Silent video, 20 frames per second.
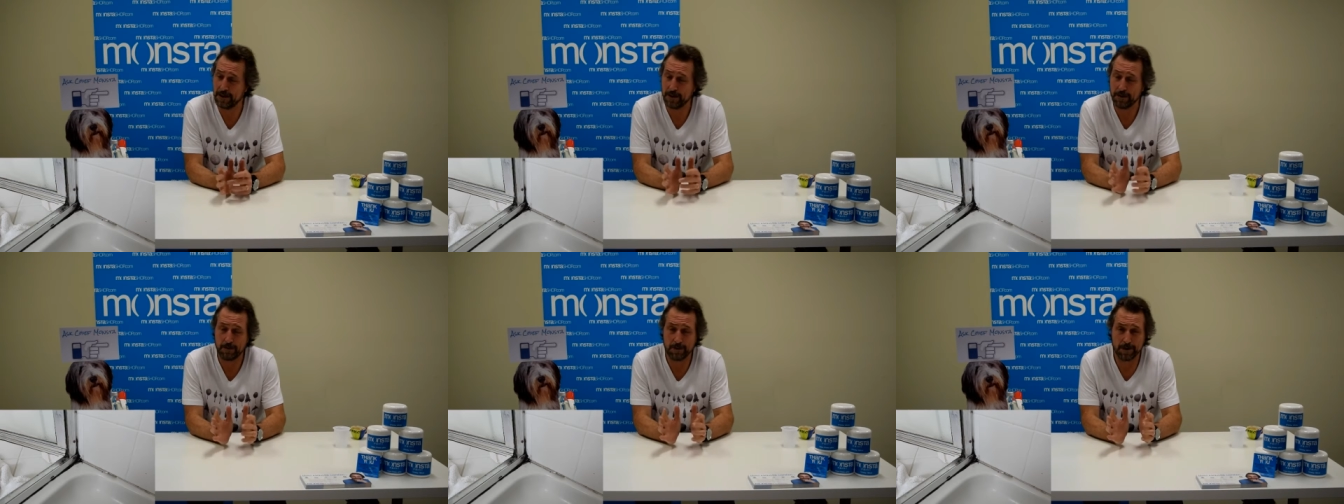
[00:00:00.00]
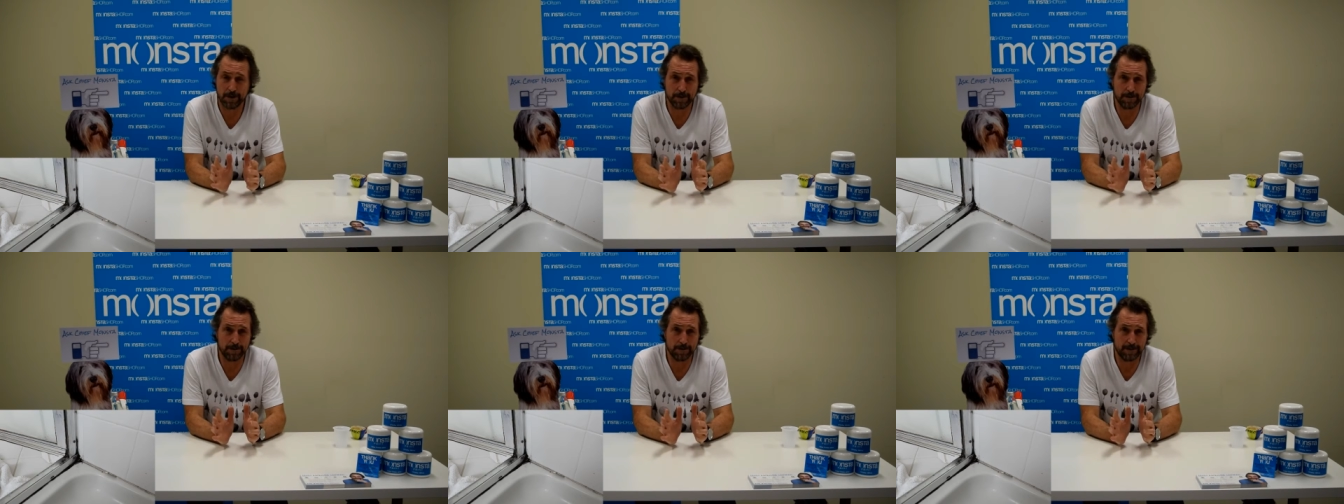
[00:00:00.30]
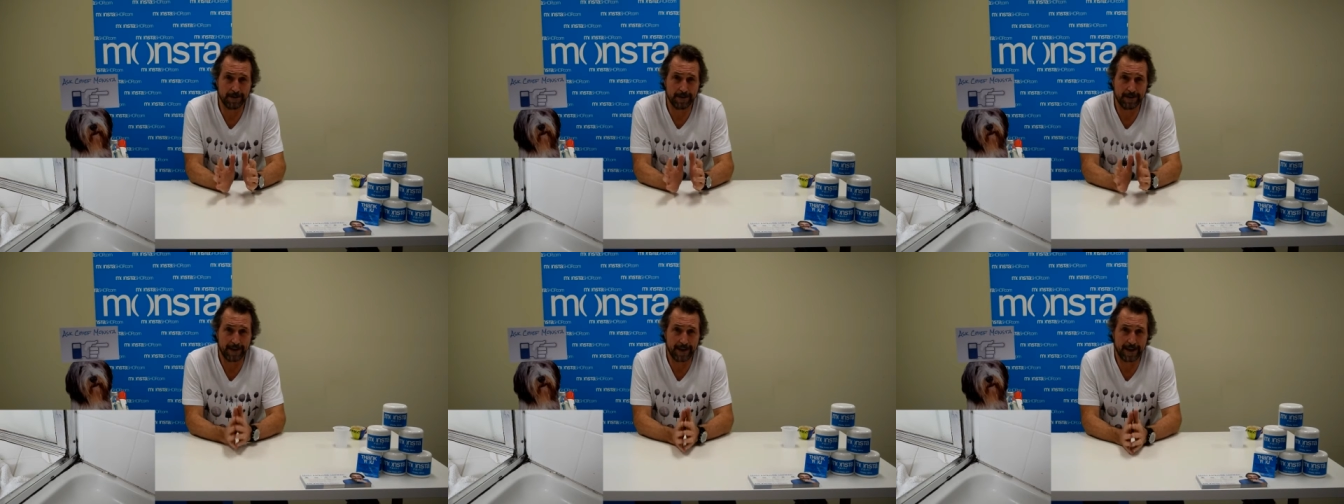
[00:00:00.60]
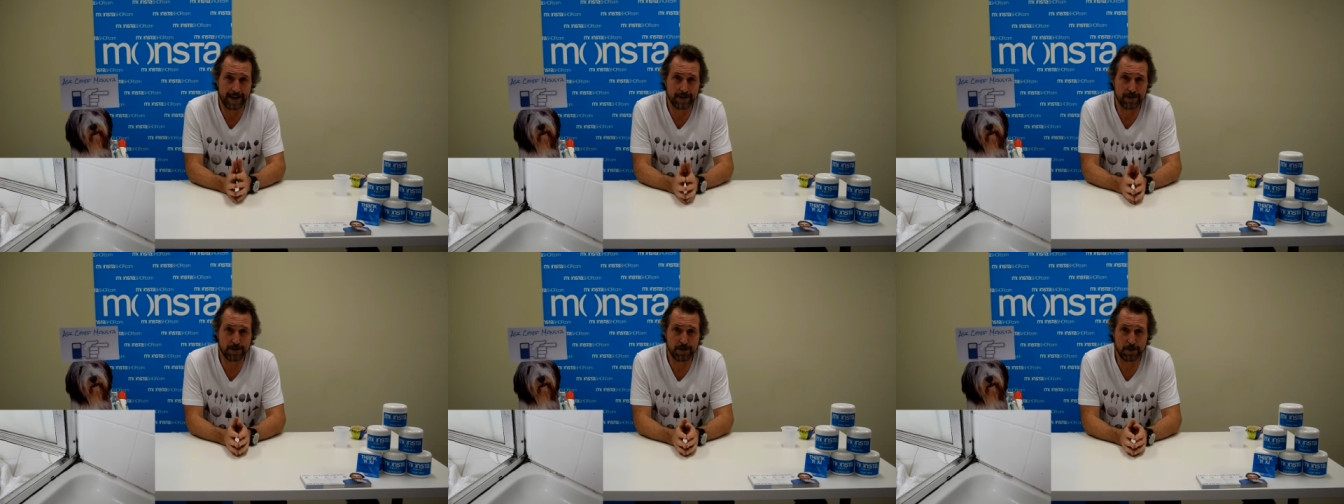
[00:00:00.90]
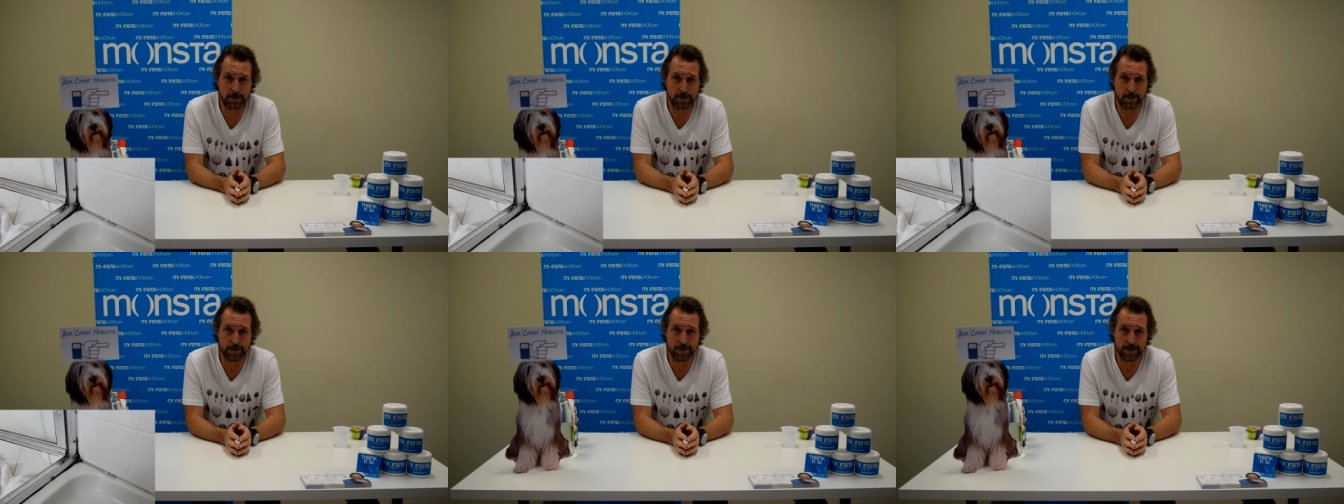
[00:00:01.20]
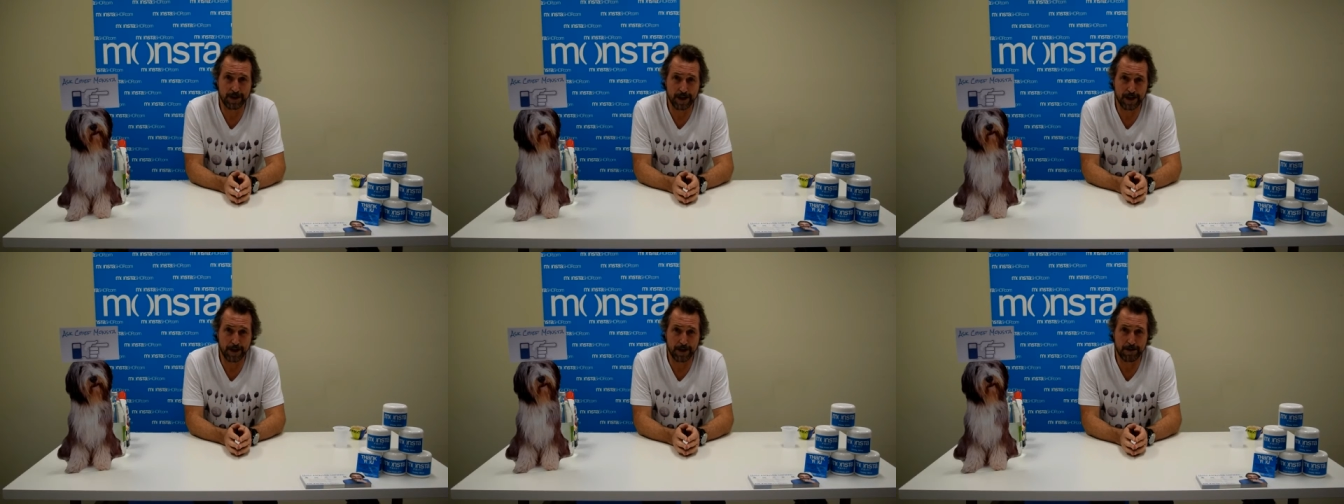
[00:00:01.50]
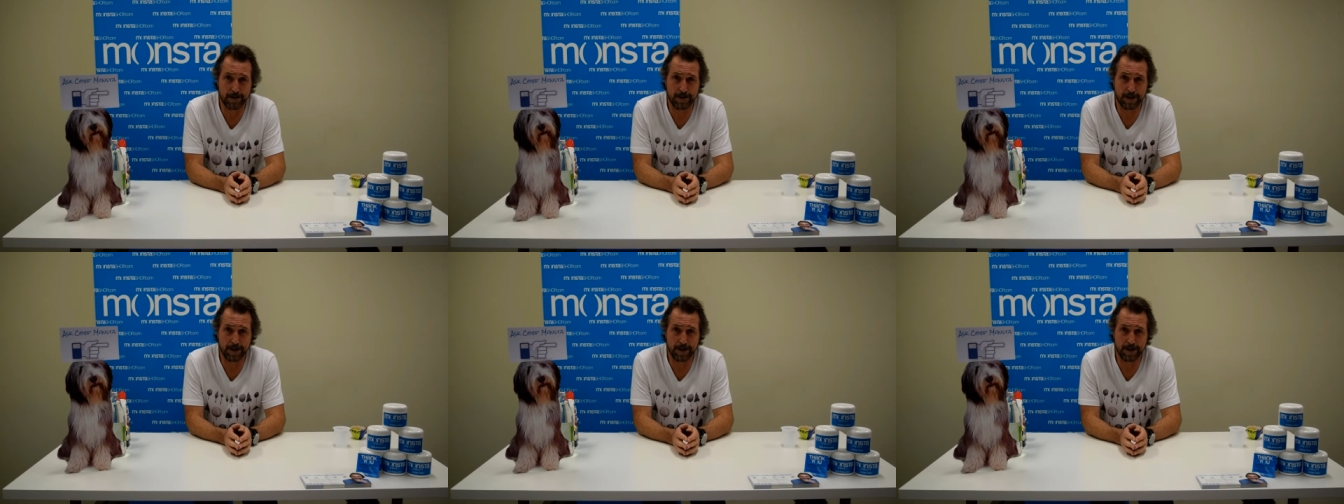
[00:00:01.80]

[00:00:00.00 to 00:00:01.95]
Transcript: Well, as you would know,